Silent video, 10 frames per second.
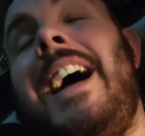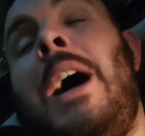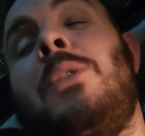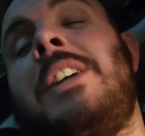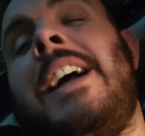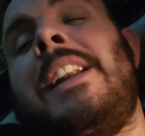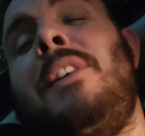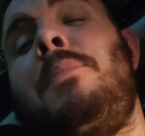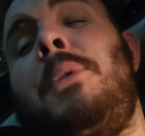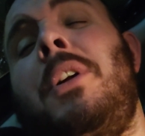Outside of
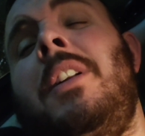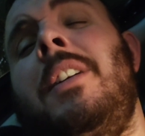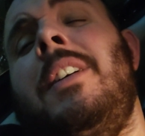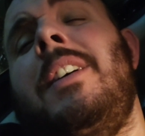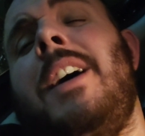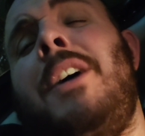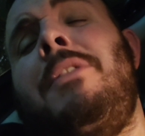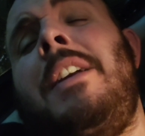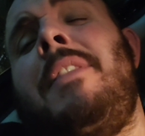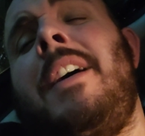Liverpool,
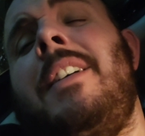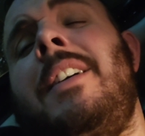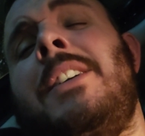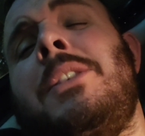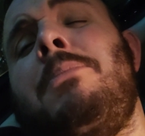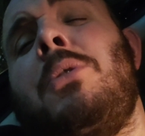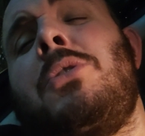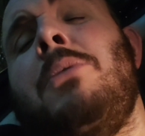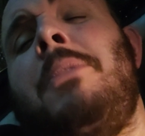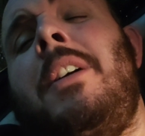Arriva is a
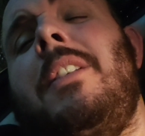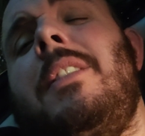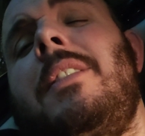bus company.